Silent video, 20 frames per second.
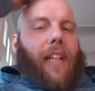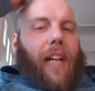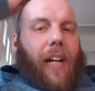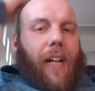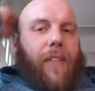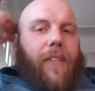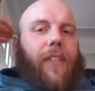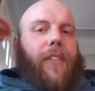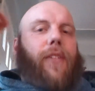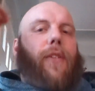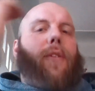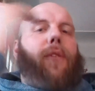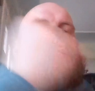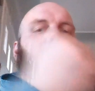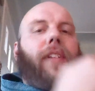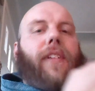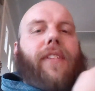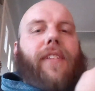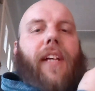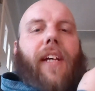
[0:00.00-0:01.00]
obviously go
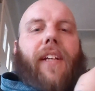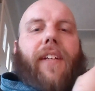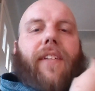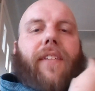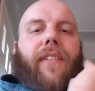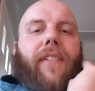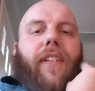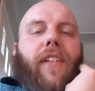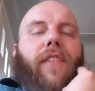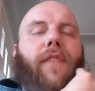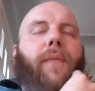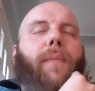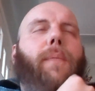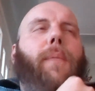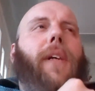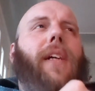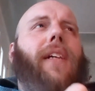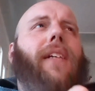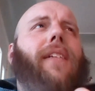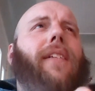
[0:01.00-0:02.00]
over his head and stuff,
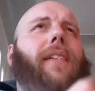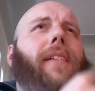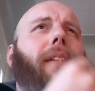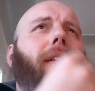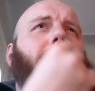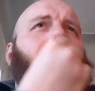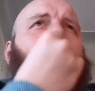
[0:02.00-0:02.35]
but